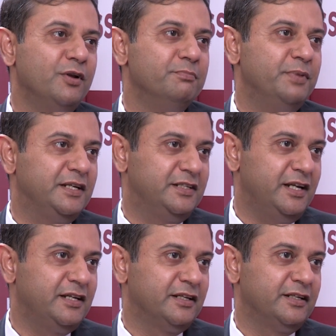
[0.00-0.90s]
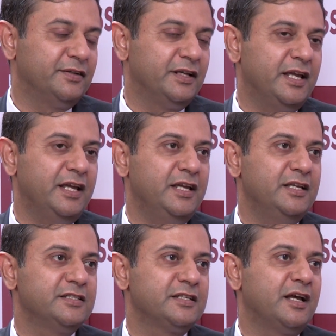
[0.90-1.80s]
on big data
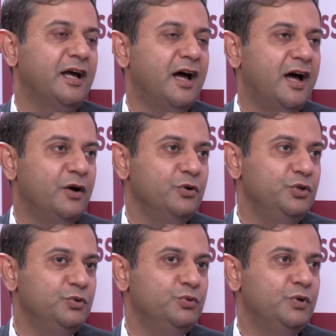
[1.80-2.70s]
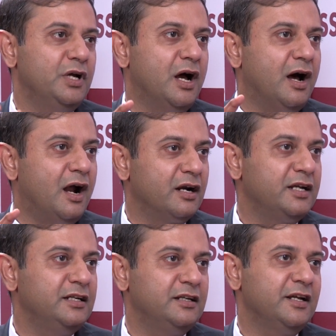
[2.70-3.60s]
is how you
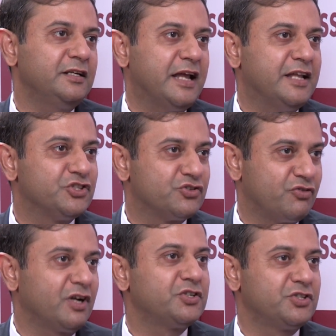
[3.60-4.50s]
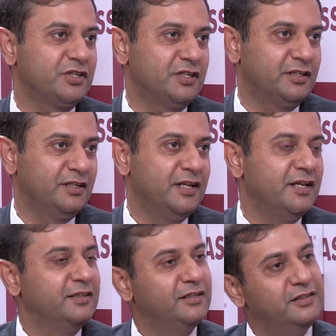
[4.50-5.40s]
architect and structure
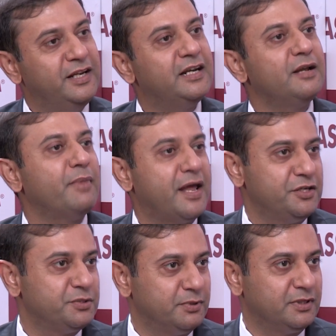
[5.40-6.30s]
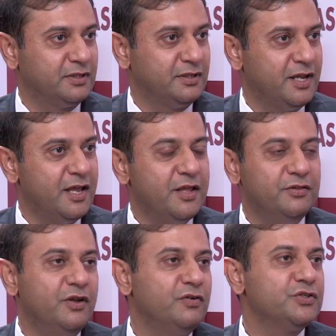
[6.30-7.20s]
the data management.
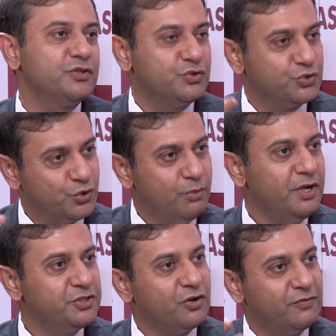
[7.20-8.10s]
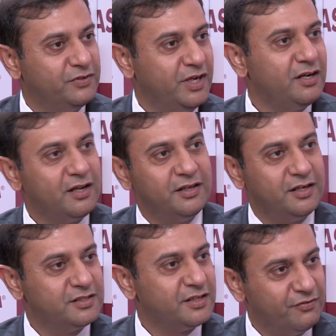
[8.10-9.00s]
There is so much of data that
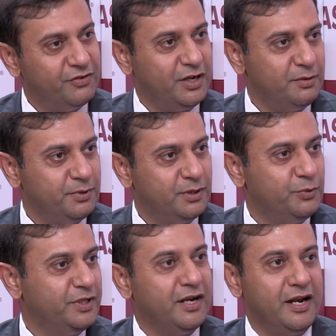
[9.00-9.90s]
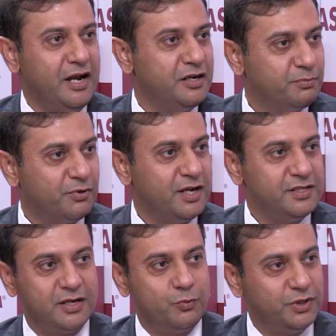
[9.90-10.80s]
is available within an
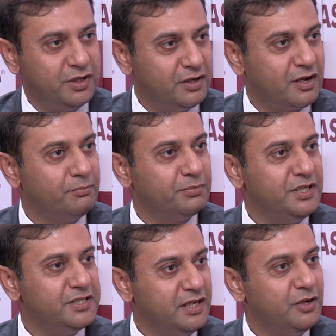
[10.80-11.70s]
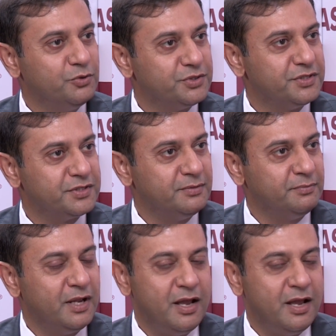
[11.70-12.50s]
enterprise and within a company's ecosystem,